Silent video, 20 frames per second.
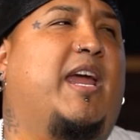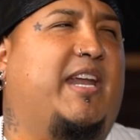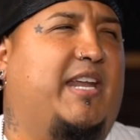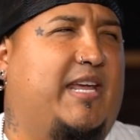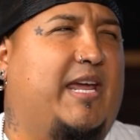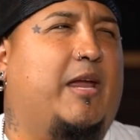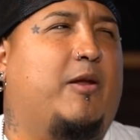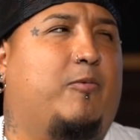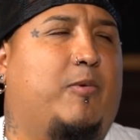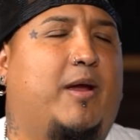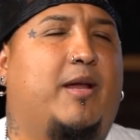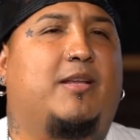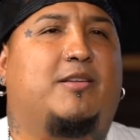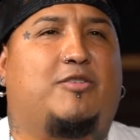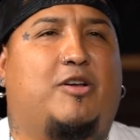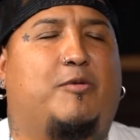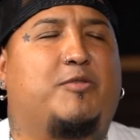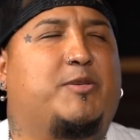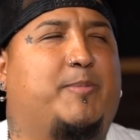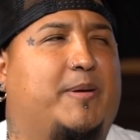88, right?
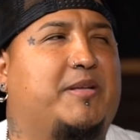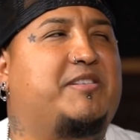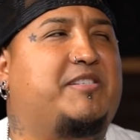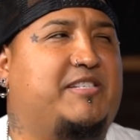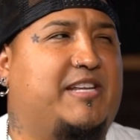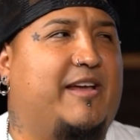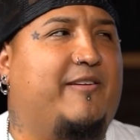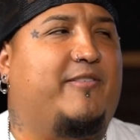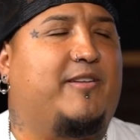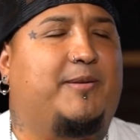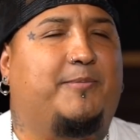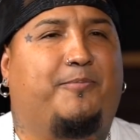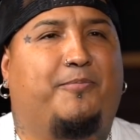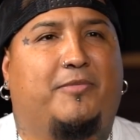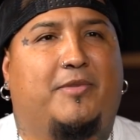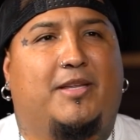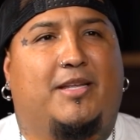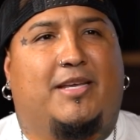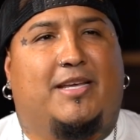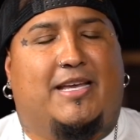So I was about 7.
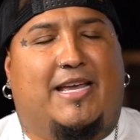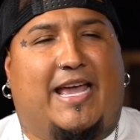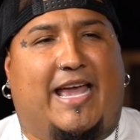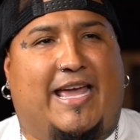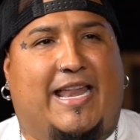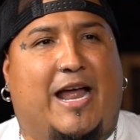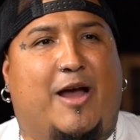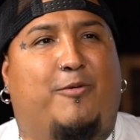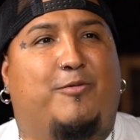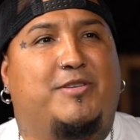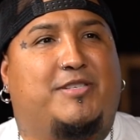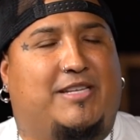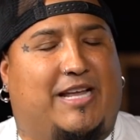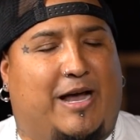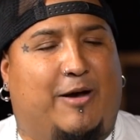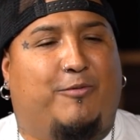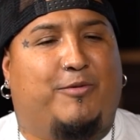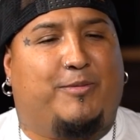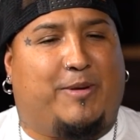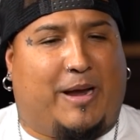And I
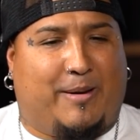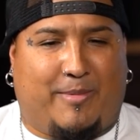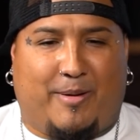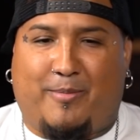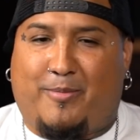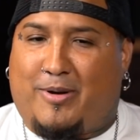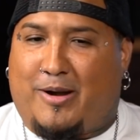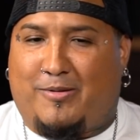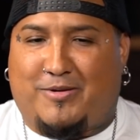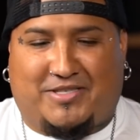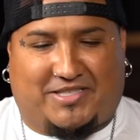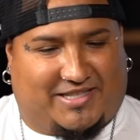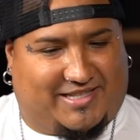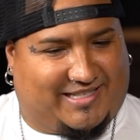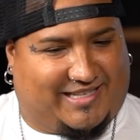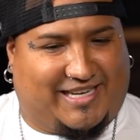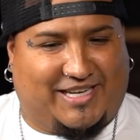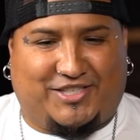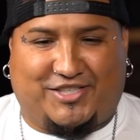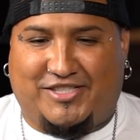remember I was at
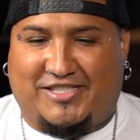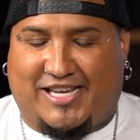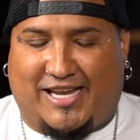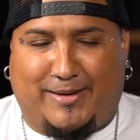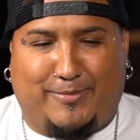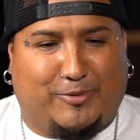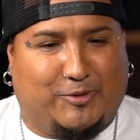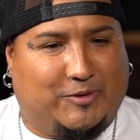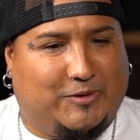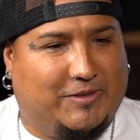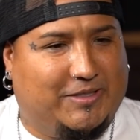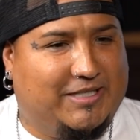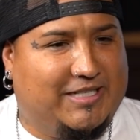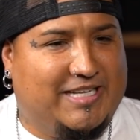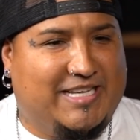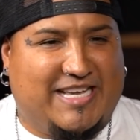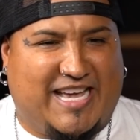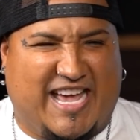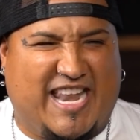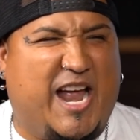the kitchen table,
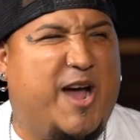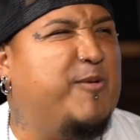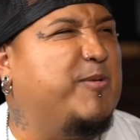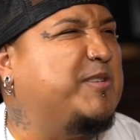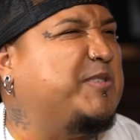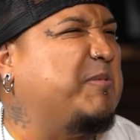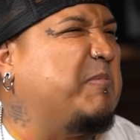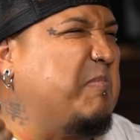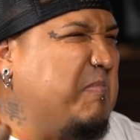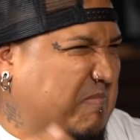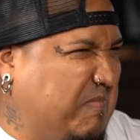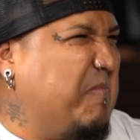and I was